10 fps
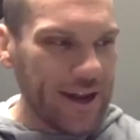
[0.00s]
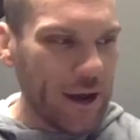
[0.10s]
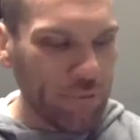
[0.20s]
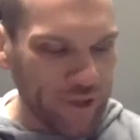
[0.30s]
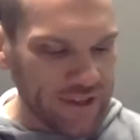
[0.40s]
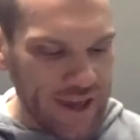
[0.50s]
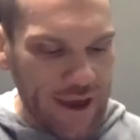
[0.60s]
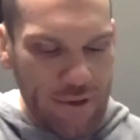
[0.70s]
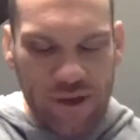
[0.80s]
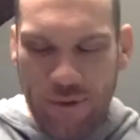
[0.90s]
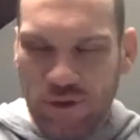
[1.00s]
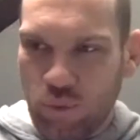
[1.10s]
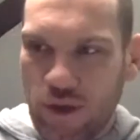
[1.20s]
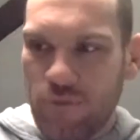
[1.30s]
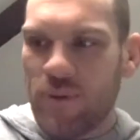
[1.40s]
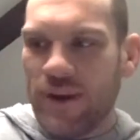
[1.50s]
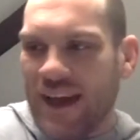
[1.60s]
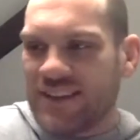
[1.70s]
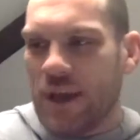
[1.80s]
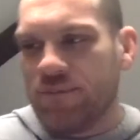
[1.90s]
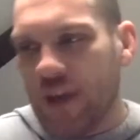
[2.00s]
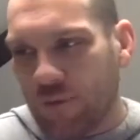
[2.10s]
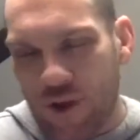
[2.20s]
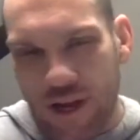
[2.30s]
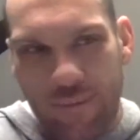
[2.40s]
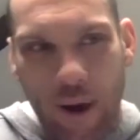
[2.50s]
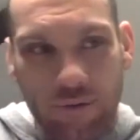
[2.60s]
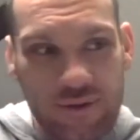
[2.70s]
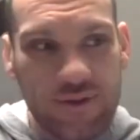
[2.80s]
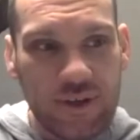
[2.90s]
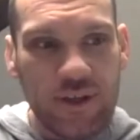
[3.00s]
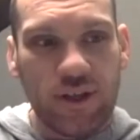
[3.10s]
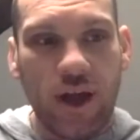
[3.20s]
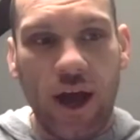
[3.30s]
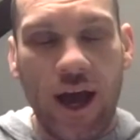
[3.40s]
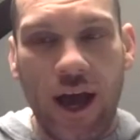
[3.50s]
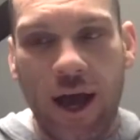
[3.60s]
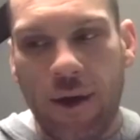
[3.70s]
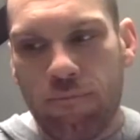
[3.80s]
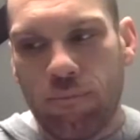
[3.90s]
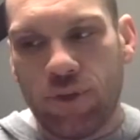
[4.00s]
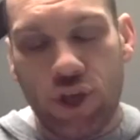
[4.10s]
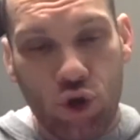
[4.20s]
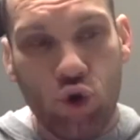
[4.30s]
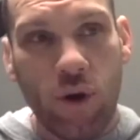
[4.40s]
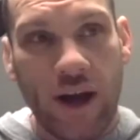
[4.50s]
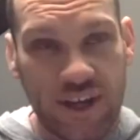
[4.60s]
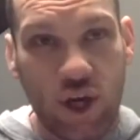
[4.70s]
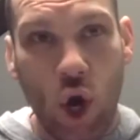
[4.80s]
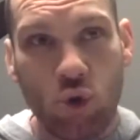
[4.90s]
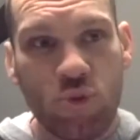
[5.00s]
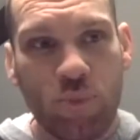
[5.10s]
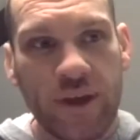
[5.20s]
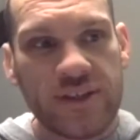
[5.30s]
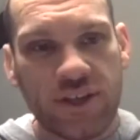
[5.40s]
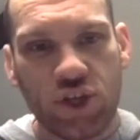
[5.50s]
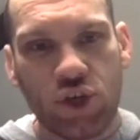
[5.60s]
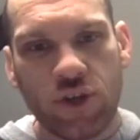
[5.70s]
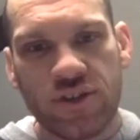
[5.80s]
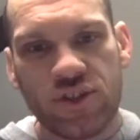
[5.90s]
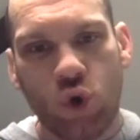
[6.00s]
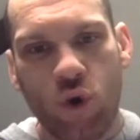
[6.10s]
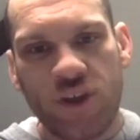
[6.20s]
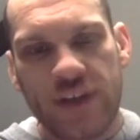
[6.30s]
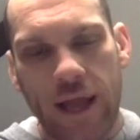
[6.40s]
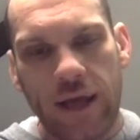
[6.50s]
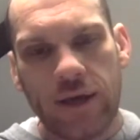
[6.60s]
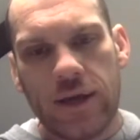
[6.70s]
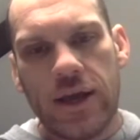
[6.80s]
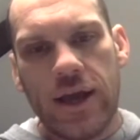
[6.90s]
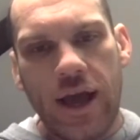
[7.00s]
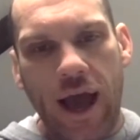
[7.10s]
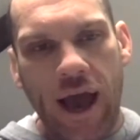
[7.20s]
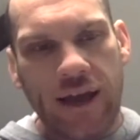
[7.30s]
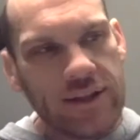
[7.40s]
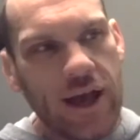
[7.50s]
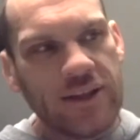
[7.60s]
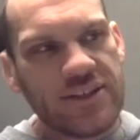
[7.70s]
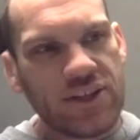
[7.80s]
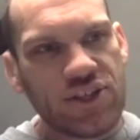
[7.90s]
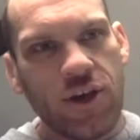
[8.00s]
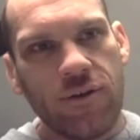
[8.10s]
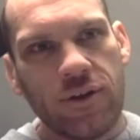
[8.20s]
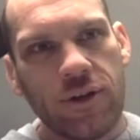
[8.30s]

and out on things there. It was my next subject, really, about you as a coach being such a good storyteller, and such a